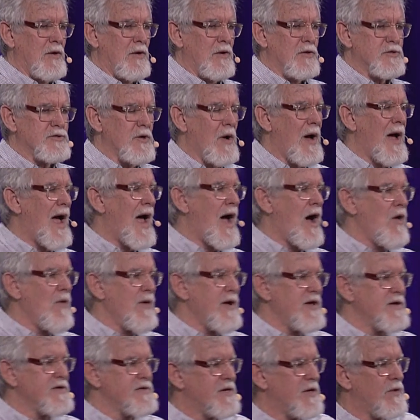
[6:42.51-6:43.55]
So, how
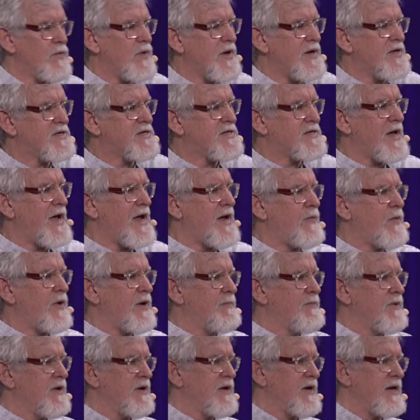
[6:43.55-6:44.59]
is it we say we
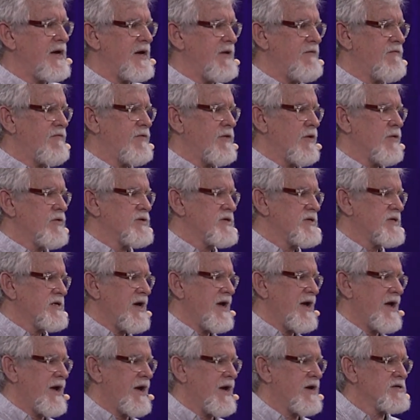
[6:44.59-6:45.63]
believe those
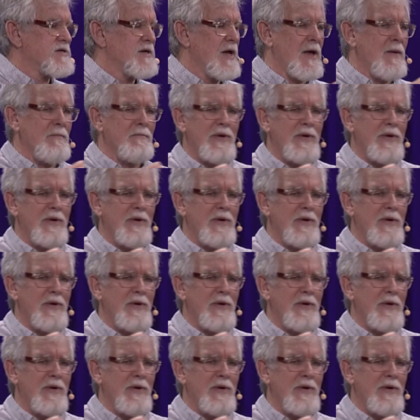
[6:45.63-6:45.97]
things,